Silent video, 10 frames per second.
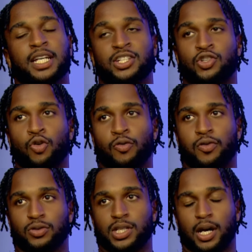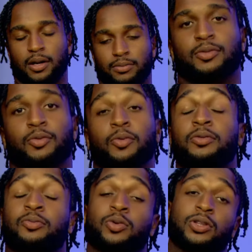In school full time.
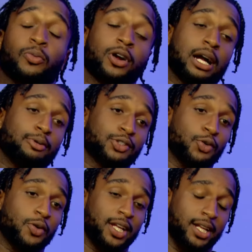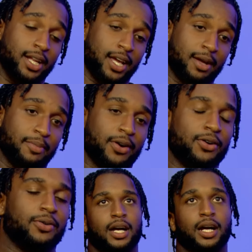With the work I was doing in there,
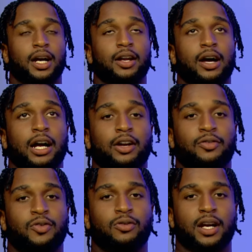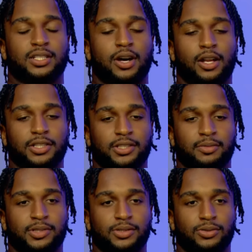bro, I got a full ride
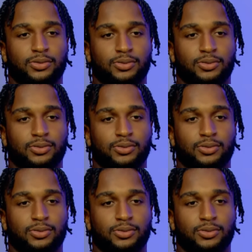scholarship to